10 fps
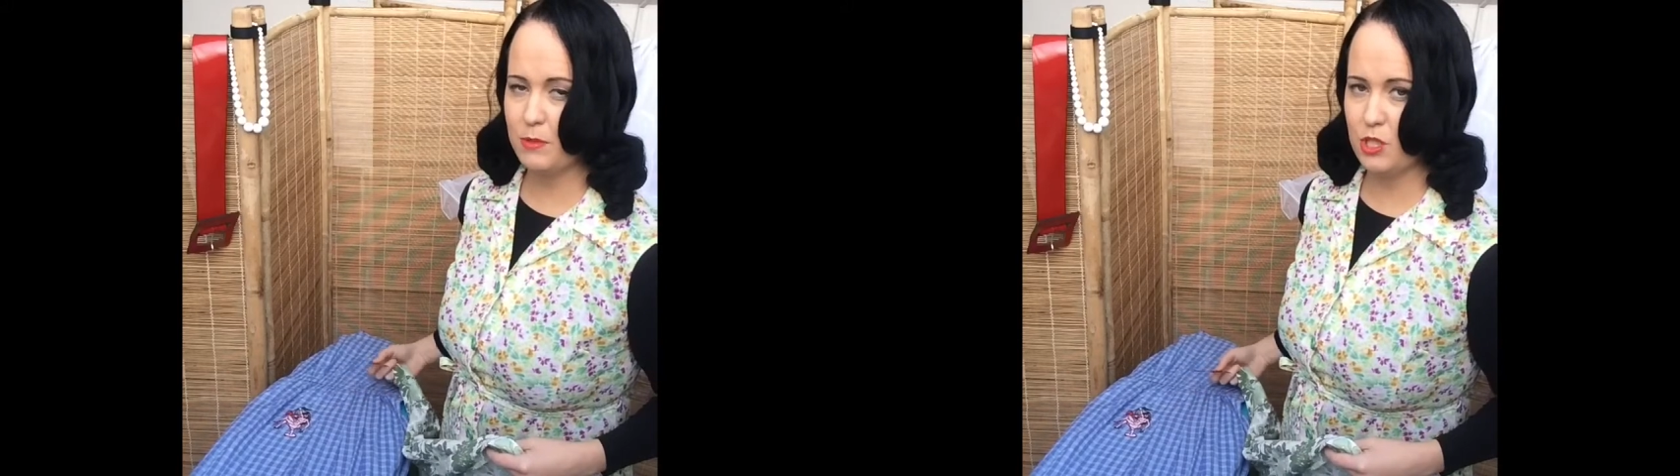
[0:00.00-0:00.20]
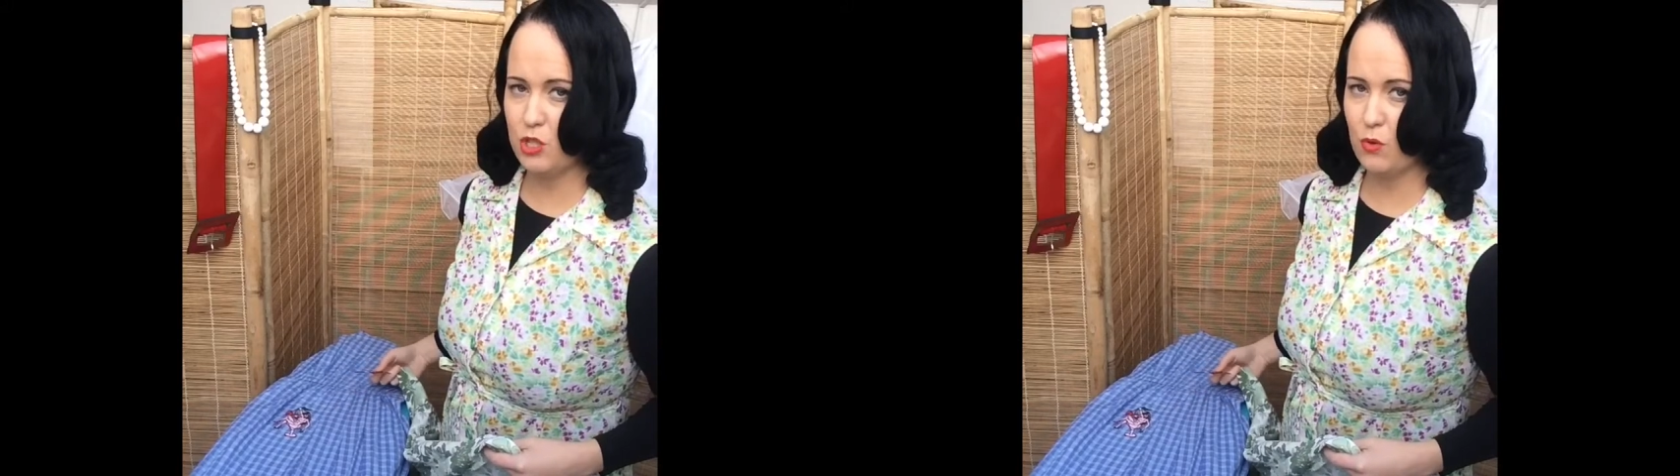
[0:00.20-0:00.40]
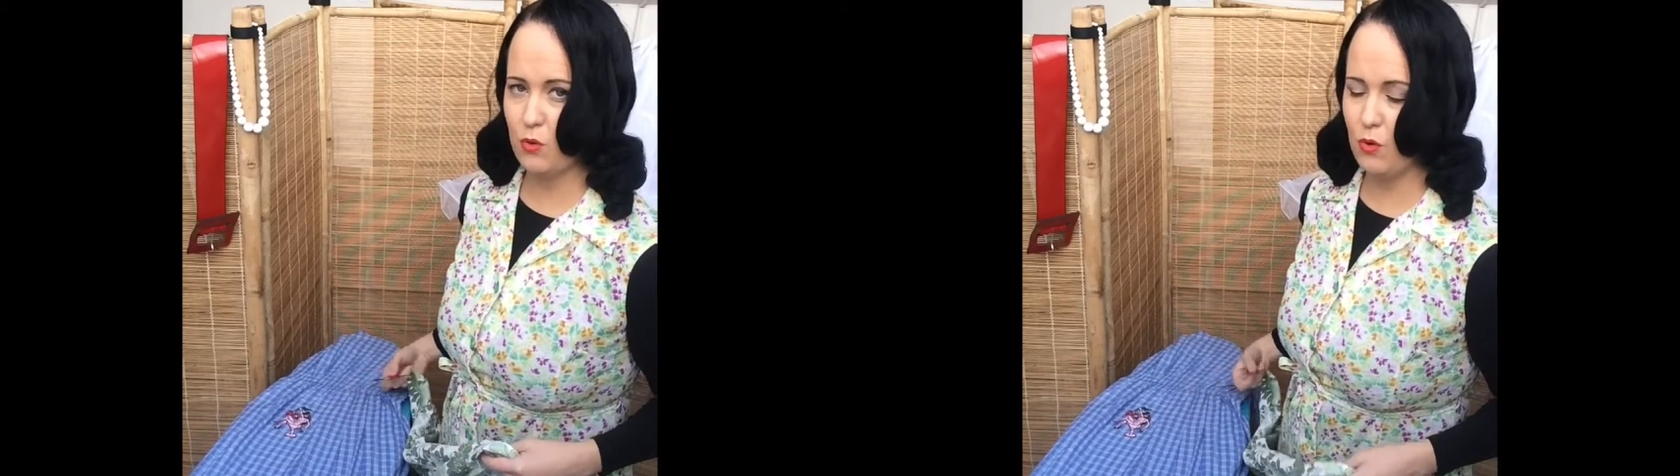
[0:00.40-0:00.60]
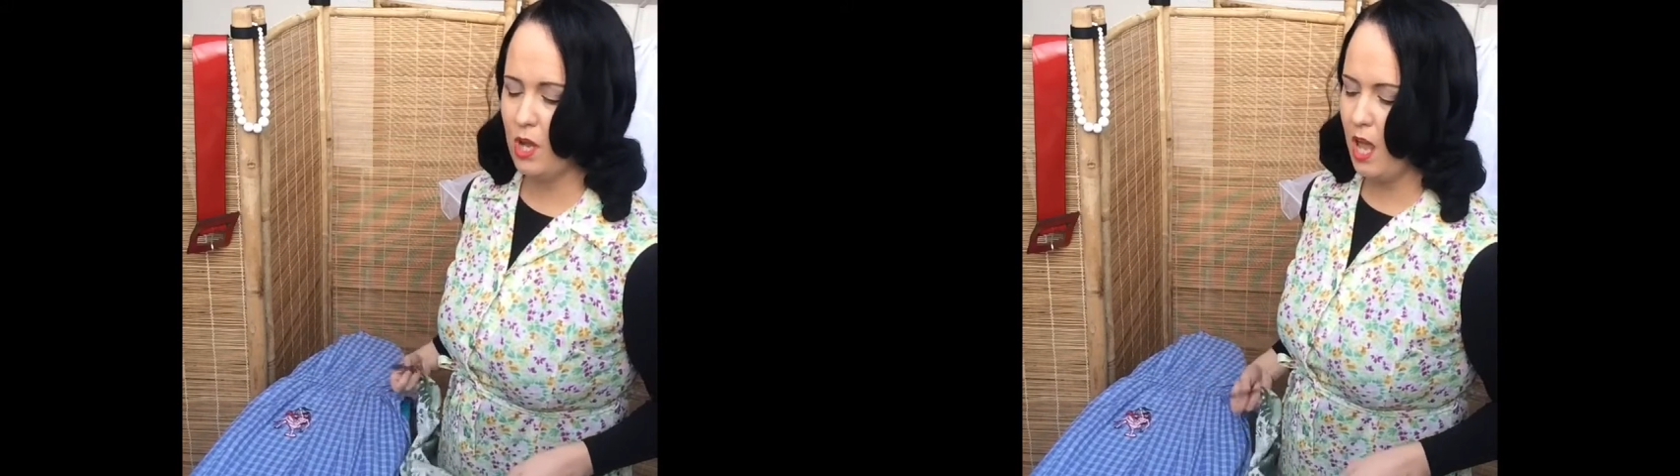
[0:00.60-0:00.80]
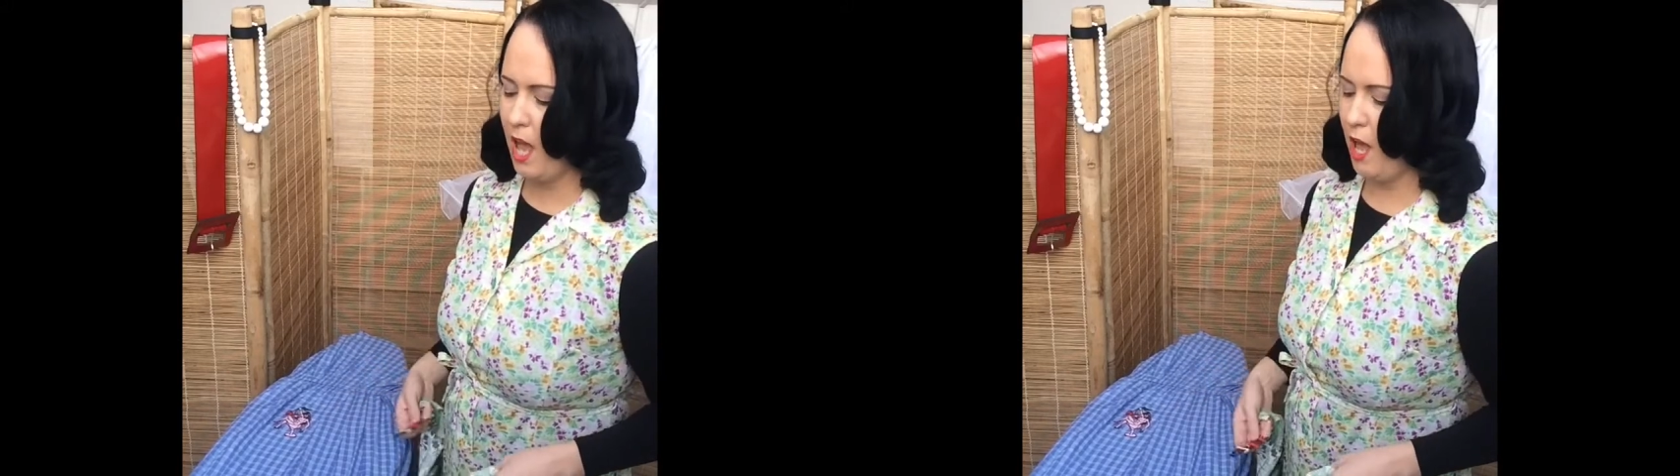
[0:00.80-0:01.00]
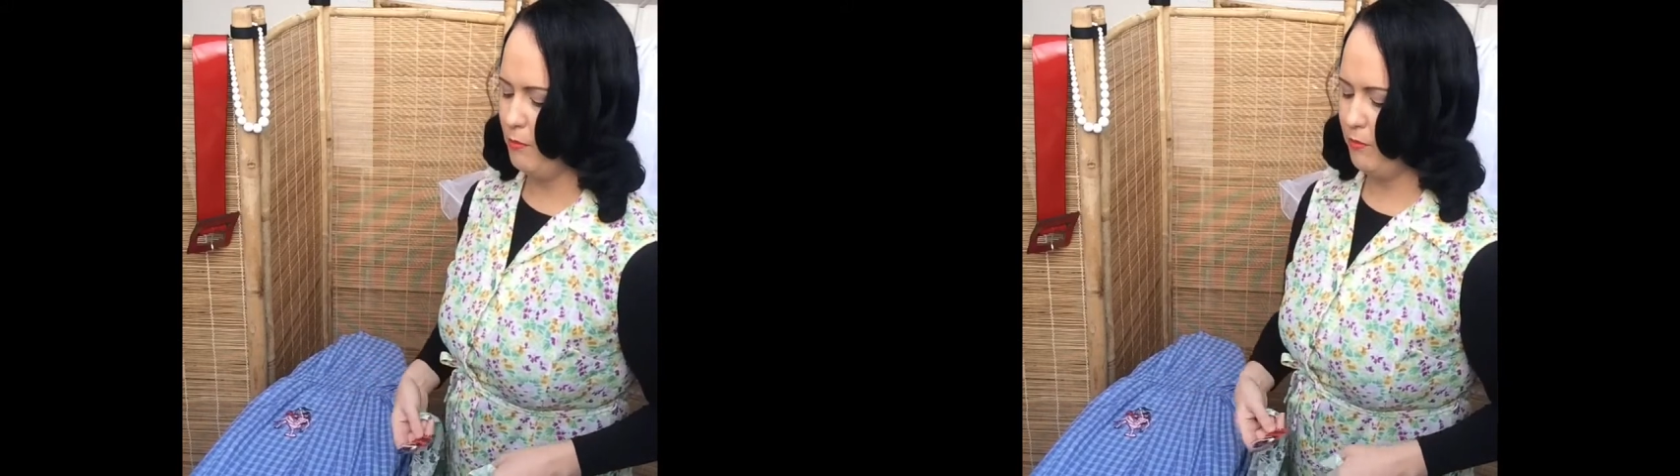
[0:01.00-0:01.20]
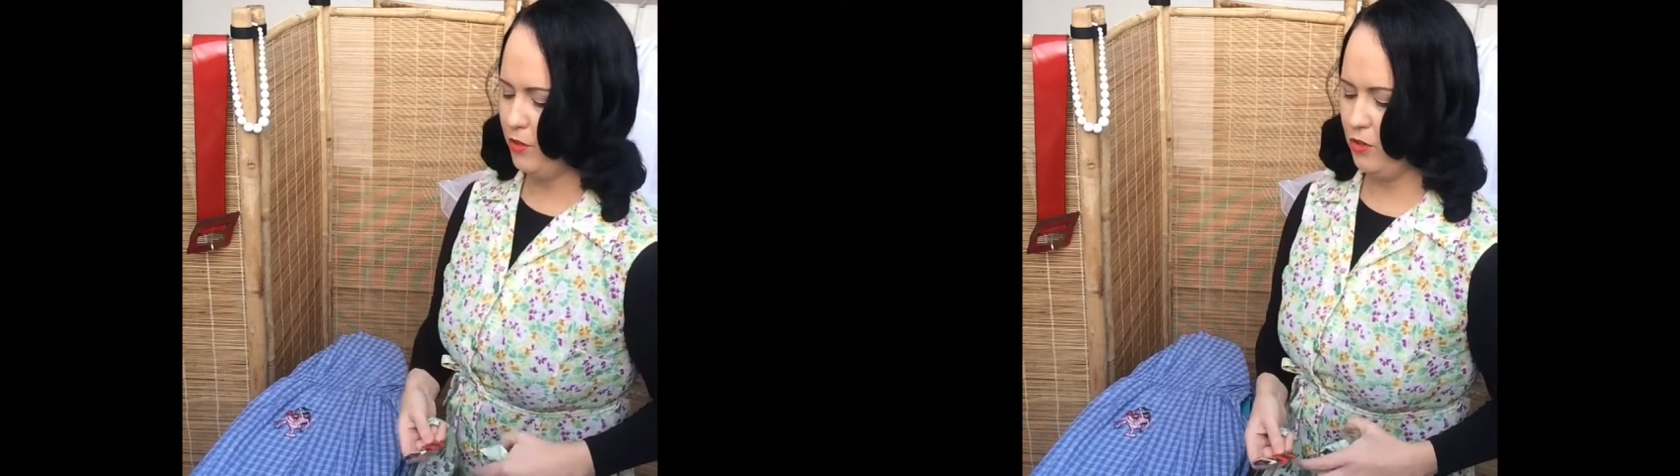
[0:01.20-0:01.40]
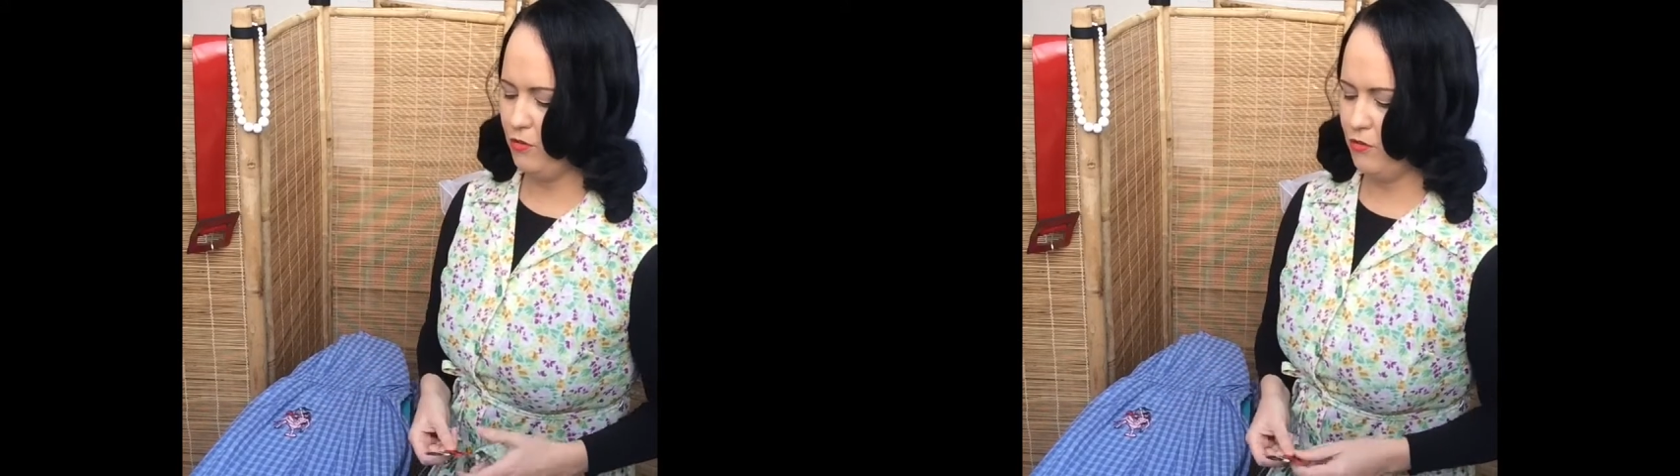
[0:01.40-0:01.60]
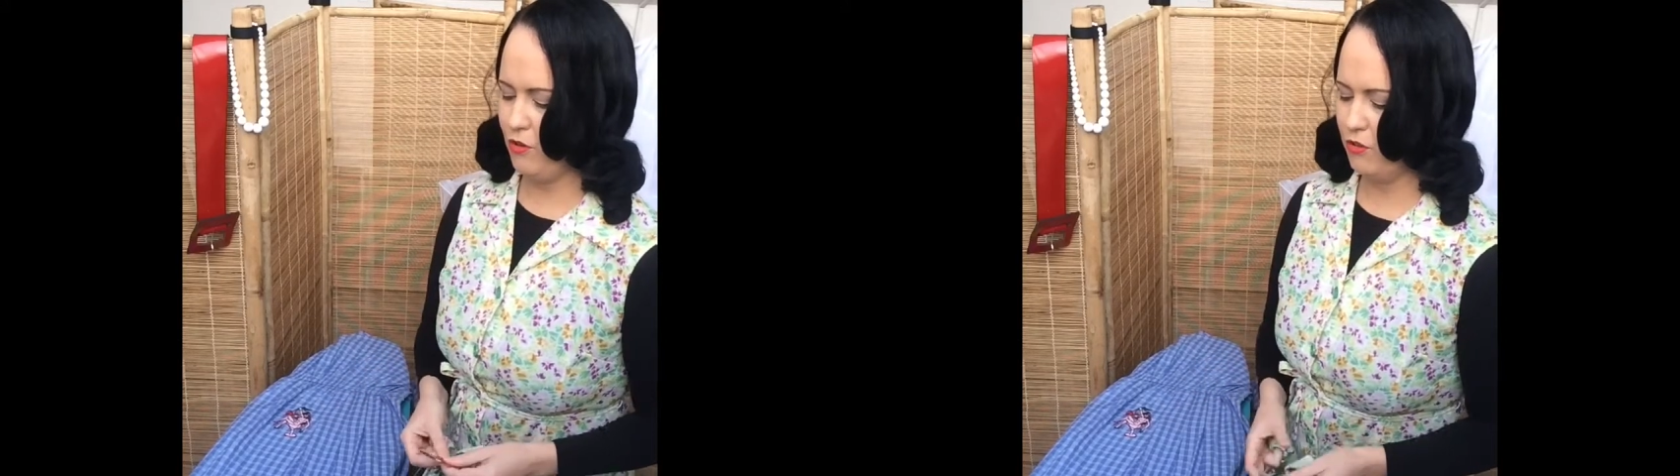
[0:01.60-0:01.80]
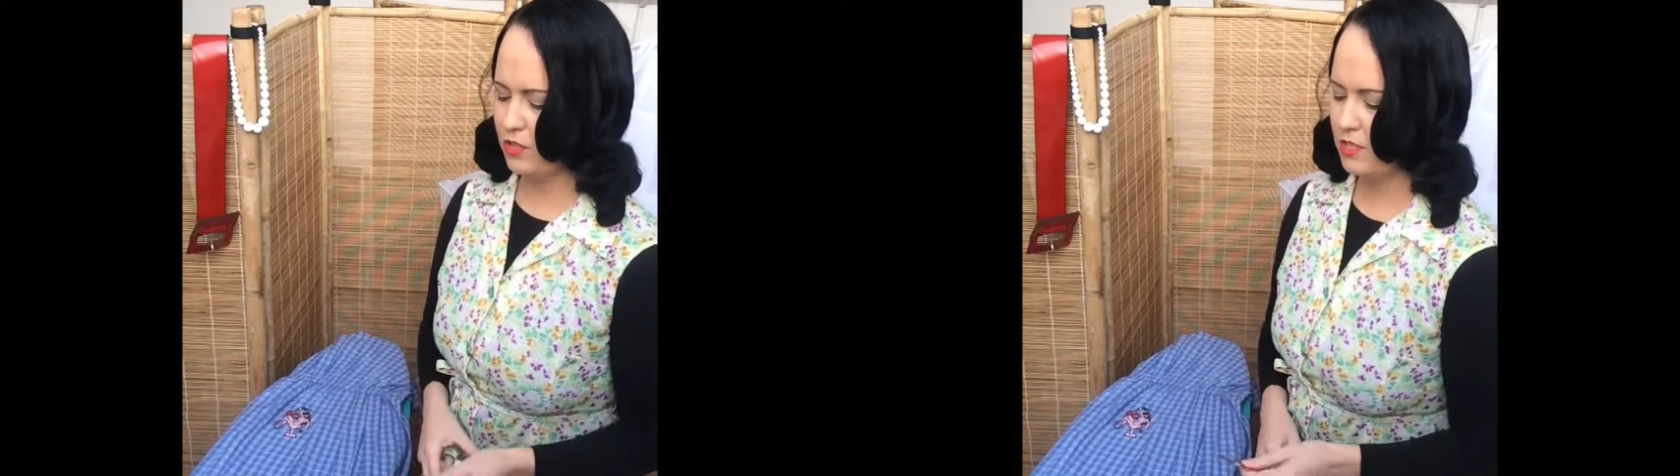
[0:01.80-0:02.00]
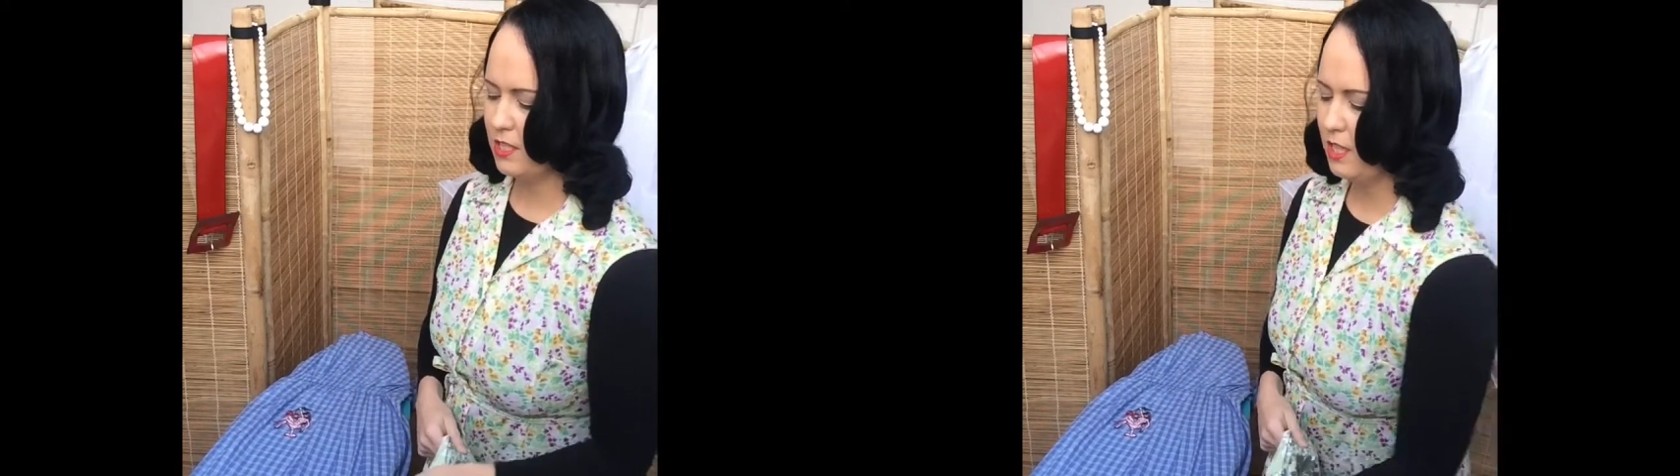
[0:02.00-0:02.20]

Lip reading: be sure that you're not